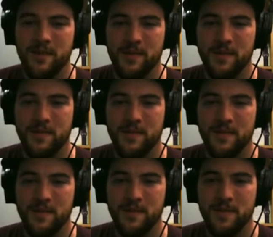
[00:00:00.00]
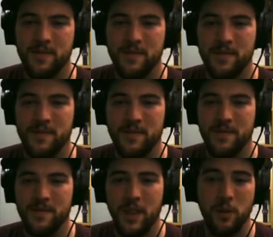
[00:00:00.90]
well versed in lit.
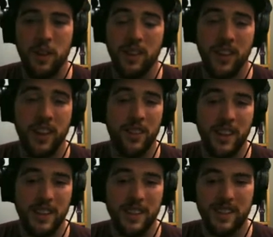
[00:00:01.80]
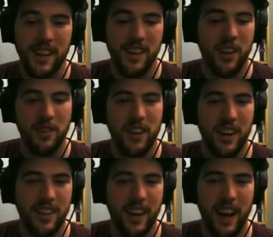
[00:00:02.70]
No, he literally just said go
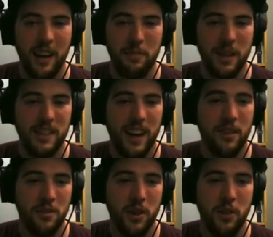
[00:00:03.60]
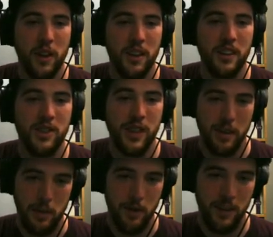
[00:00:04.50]
talk to Cain because I don't know
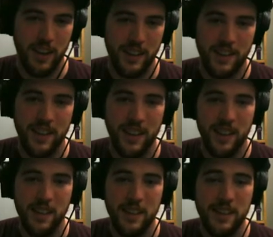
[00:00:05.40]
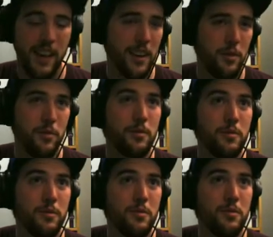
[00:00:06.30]
shit about this. That's kind of
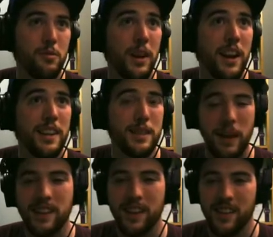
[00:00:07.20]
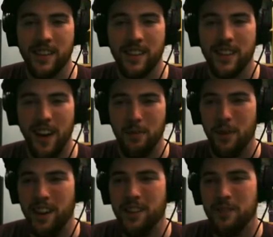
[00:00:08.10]
what I expected. I
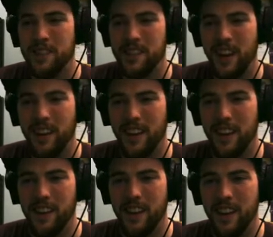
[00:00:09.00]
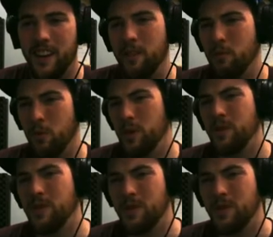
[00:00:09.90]
went into it saying, like, will